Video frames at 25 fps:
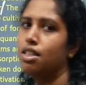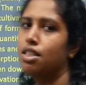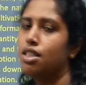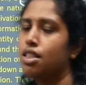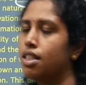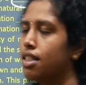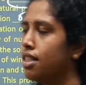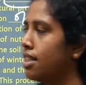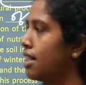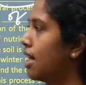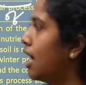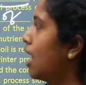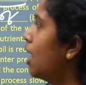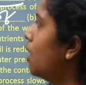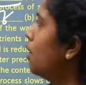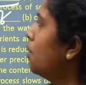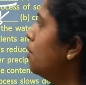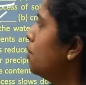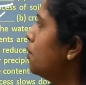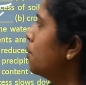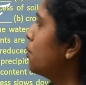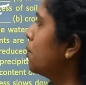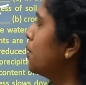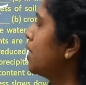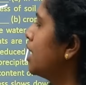so
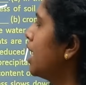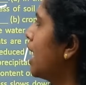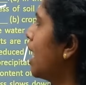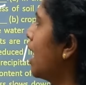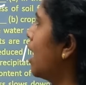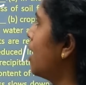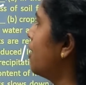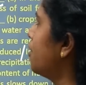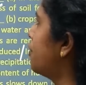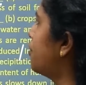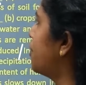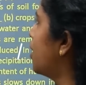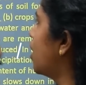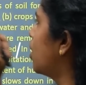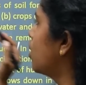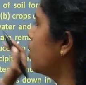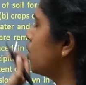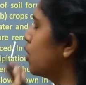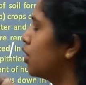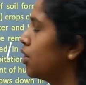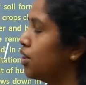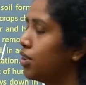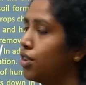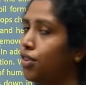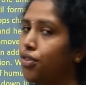now we have found
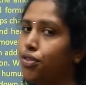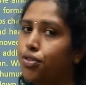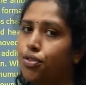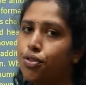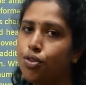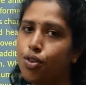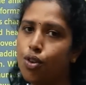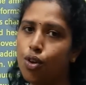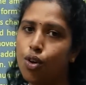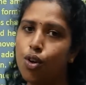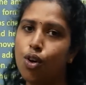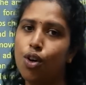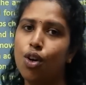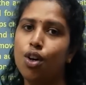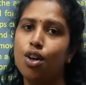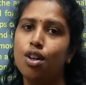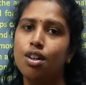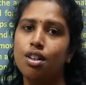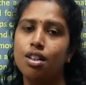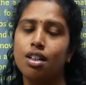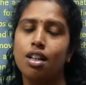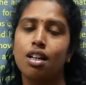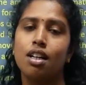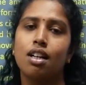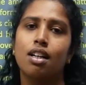out the 4
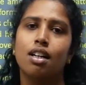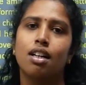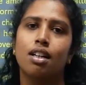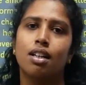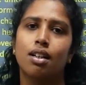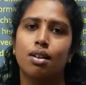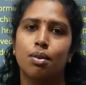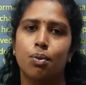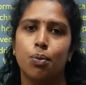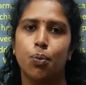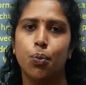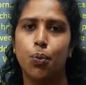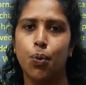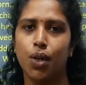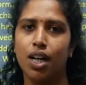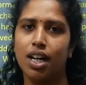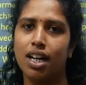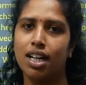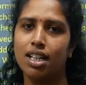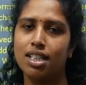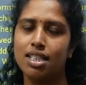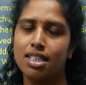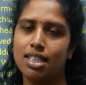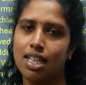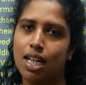
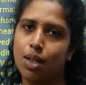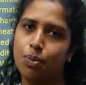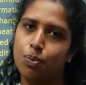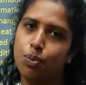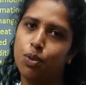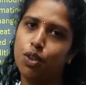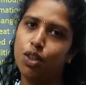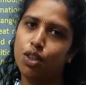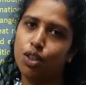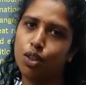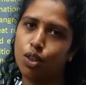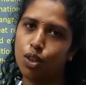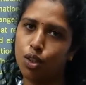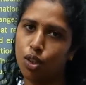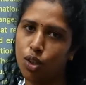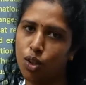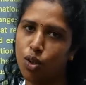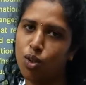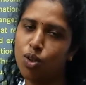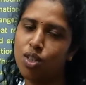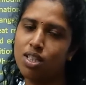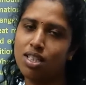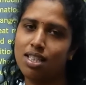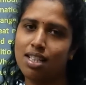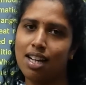words that would
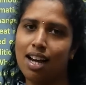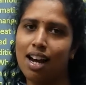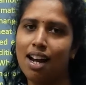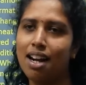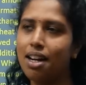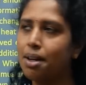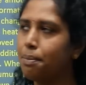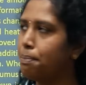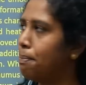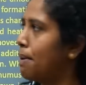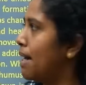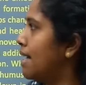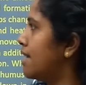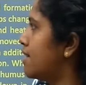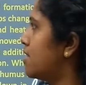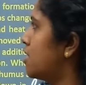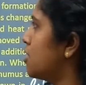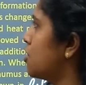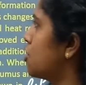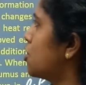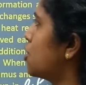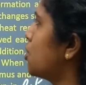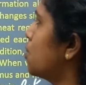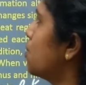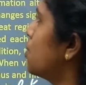close our
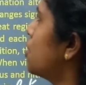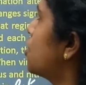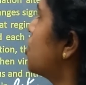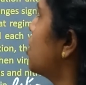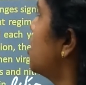passage. So which